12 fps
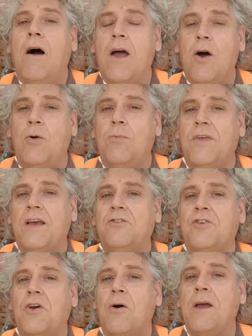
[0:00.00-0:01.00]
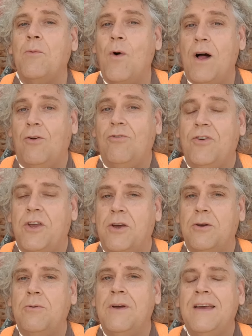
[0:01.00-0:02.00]
I hope things are going well for
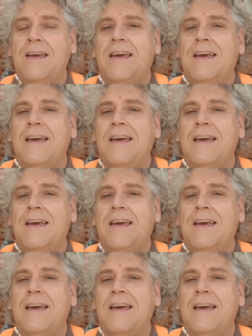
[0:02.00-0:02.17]
you.